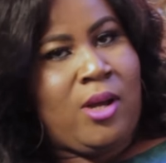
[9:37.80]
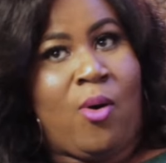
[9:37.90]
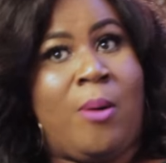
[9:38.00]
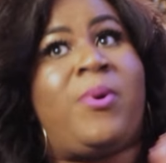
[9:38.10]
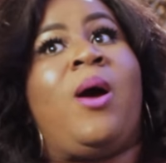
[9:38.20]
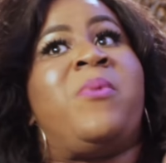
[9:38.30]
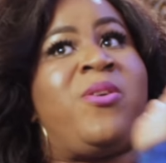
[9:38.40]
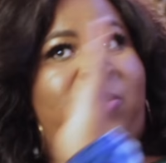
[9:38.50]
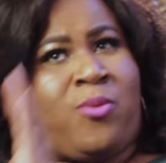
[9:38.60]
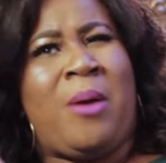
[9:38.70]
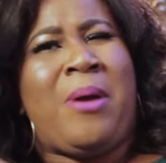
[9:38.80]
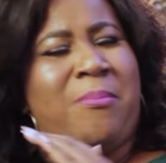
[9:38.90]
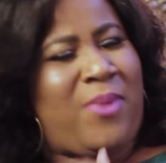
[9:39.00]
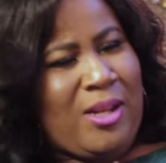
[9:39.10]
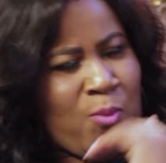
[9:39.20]
or I'm coming through. I,
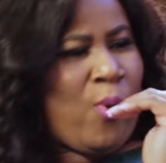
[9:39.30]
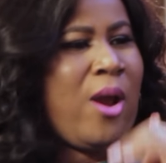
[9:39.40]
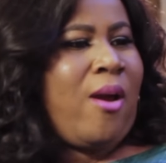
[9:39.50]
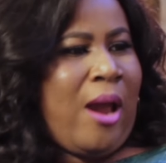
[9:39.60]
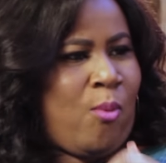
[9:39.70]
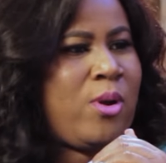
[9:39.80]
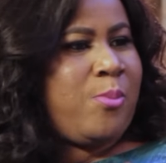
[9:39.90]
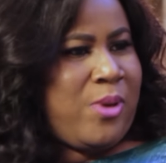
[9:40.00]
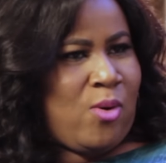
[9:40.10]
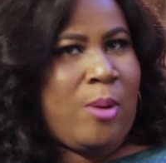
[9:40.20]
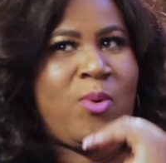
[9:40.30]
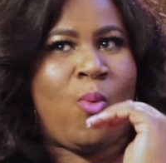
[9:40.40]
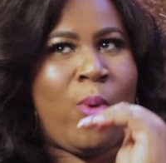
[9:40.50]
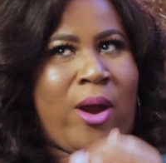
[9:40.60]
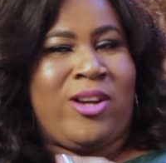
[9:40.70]
I'm not where I want to be or I'm not
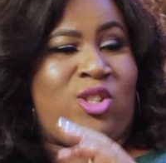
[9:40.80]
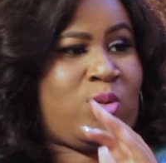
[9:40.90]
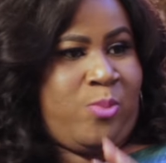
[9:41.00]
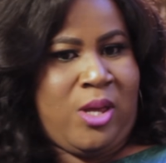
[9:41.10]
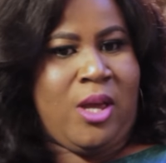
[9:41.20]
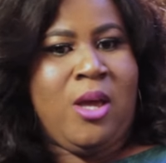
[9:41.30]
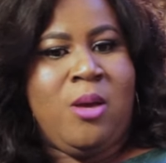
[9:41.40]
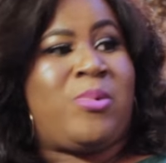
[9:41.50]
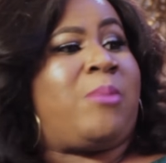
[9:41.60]
where I should be, mm-hmm.